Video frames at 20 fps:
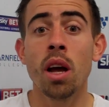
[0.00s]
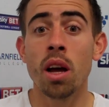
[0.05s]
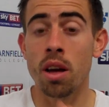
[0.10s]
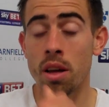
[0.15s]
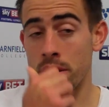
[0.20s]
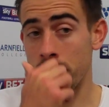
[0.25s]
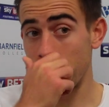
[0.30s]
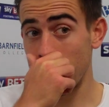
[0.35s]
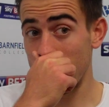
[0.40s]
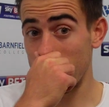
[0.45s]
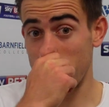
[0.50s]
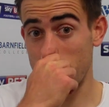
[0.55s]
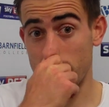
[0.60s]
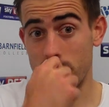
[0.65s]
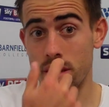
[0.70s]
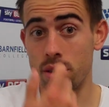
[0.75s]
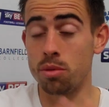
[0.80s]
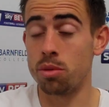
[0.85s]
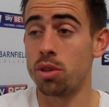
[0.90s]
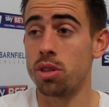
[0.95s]
No, I think I,
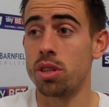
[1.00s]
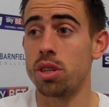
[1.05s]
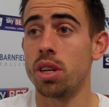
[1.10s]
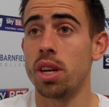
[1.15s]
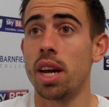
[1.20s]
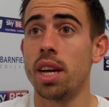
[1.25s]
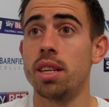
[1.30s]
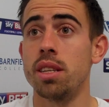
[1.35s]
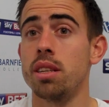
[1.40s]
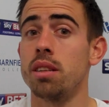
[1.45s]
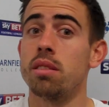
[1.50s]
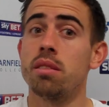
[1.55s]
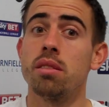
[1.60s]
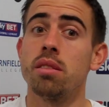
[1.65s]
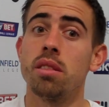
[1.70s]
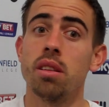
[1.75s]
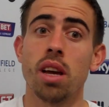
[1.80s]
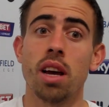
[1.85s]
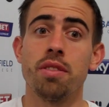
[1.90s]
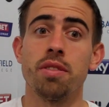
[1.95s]
it was just a case of
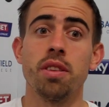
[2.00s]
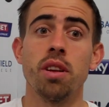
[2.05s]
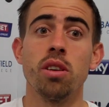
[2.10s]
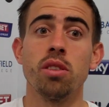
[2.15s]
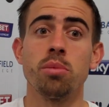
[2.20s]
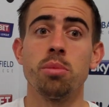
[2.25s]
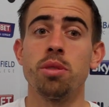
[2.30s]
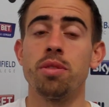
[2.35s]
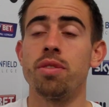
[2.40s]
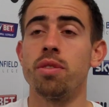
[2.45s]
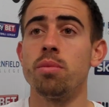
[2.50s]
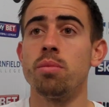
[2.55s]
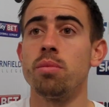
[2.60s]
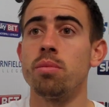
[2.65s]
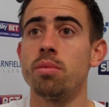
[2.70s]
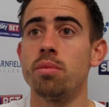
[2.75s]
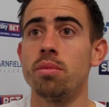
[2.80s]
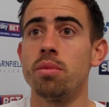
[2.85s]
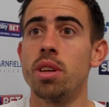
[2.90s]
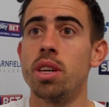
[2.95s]
the gaffer knows me from
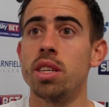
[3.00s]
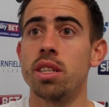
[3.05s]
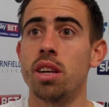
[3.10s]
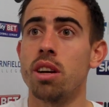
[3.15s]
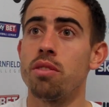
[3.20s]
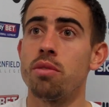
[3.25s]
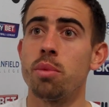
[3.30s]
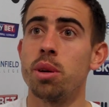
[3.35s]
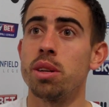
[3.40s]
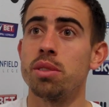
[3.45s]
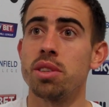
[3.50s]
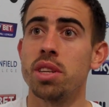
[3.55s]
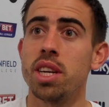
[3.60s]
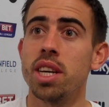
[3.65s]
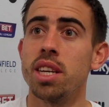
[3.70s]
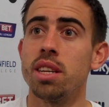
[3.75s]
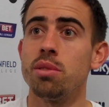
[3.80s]
years ago, from when I was a kid.